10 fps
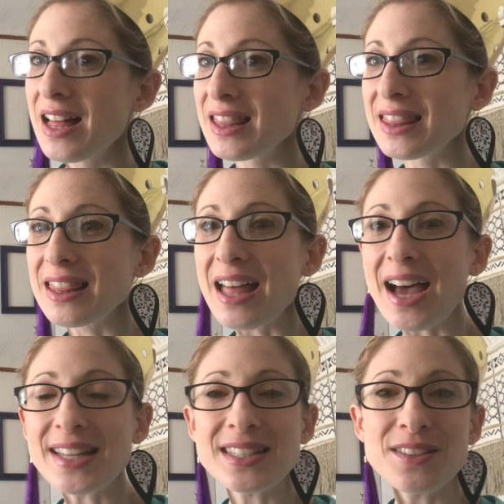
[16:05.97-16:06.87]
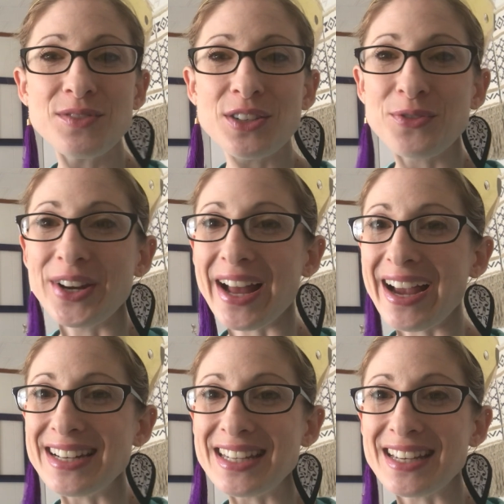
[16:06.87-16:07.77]
Lots of different
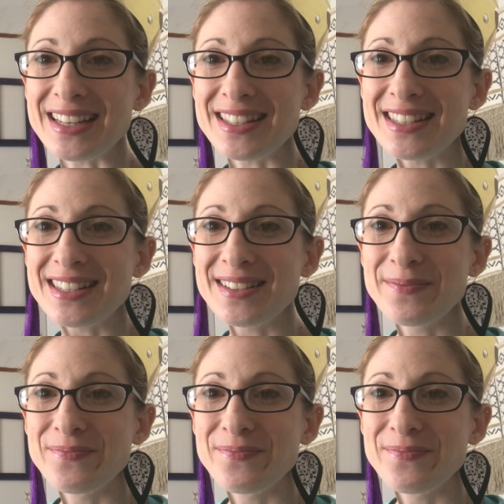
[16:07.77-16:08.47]
ideas.